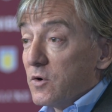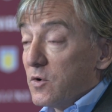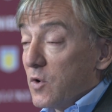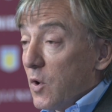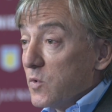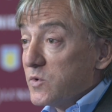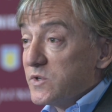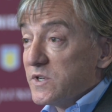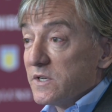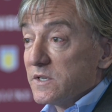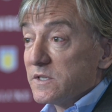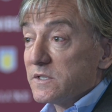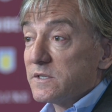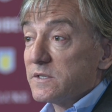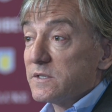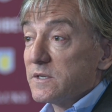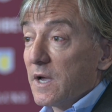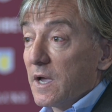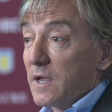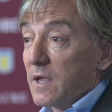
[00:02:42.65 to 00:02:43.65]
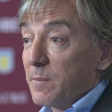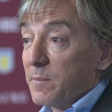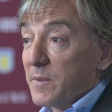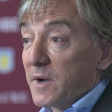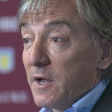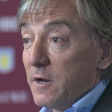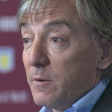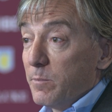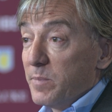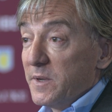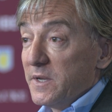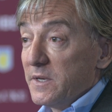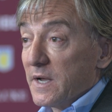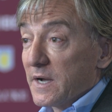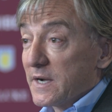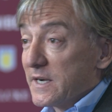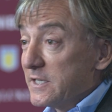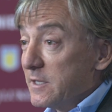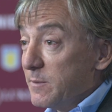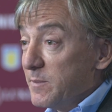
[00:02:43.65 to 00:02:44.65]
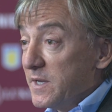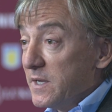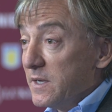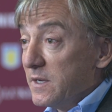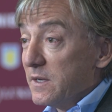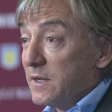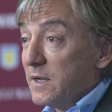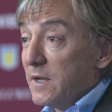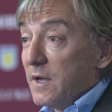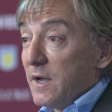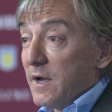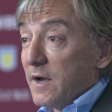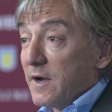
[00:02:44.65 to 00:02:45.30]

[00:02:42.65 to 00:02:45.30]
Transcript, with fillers: coaches, I am helping academy,